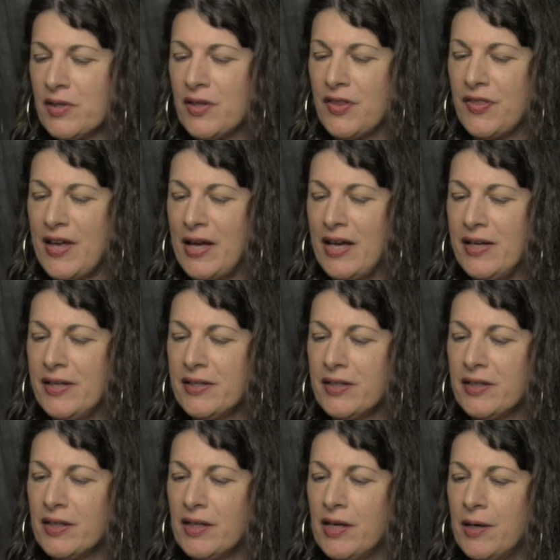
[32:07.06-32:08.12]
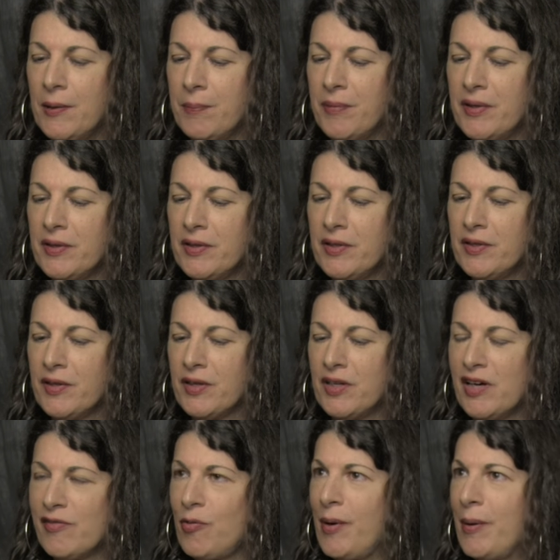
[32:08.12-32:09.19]
They, the
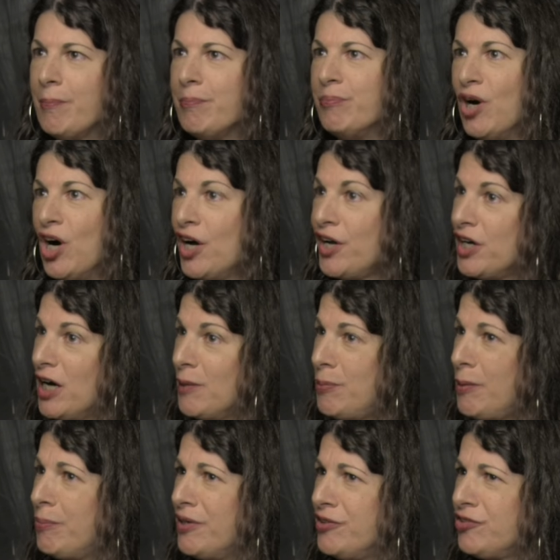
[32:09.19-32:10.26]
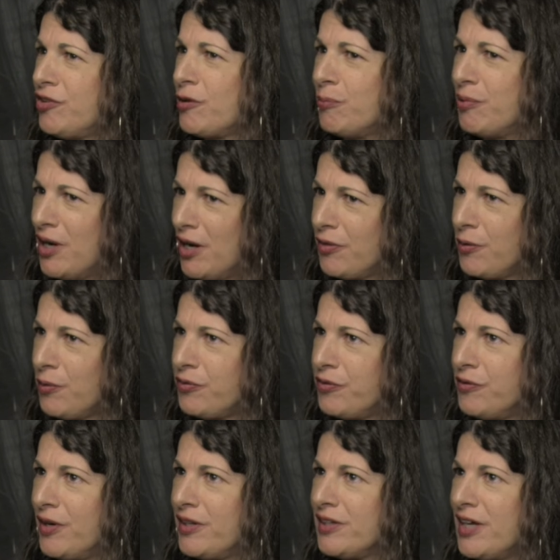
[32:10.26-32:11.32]
government bought up a bunch of the brothels in
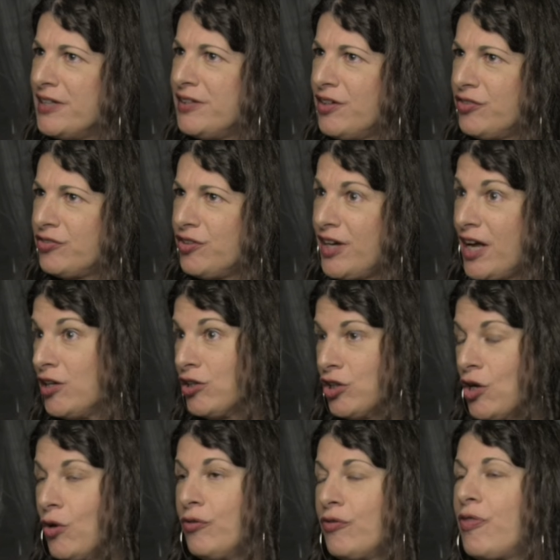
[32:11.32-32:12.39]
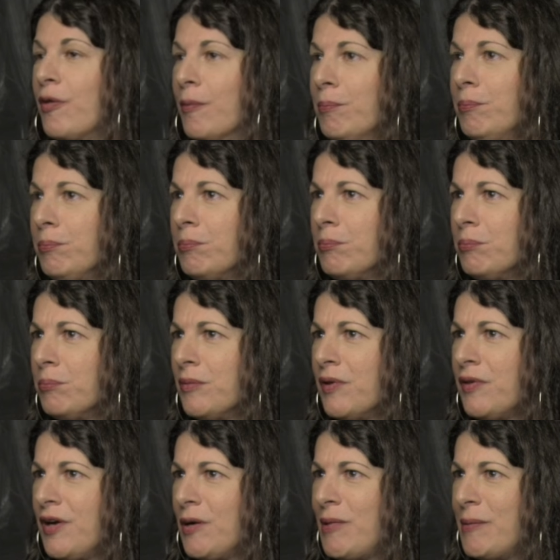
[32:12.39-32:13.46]
the red light district and closed them,
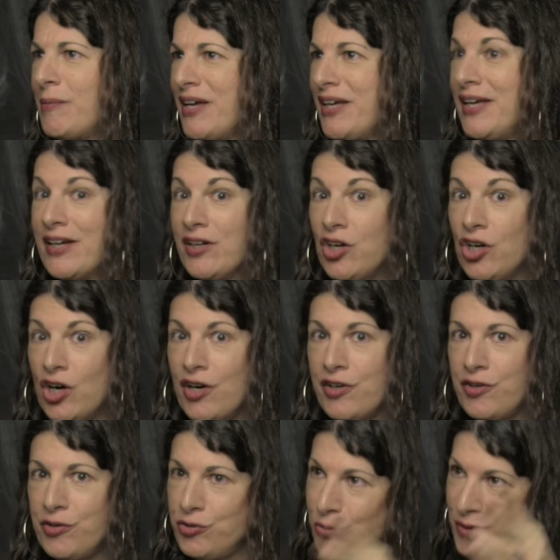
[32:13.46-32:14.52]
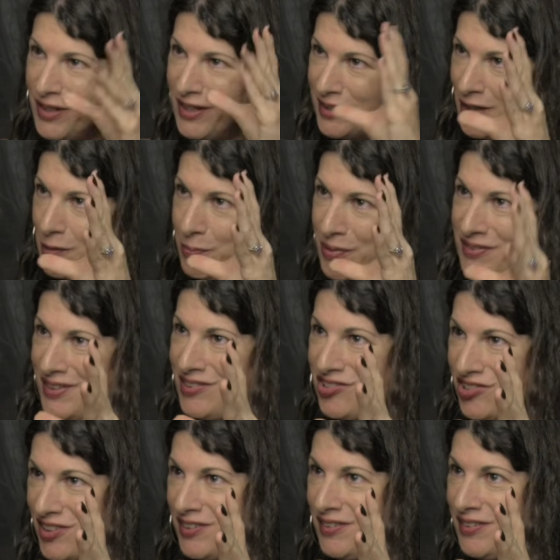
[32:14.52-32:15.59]
thereby making it harder to get a
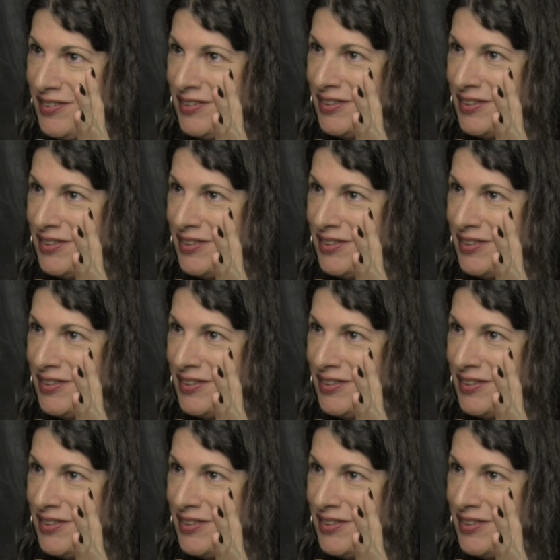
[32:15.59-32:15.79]
position.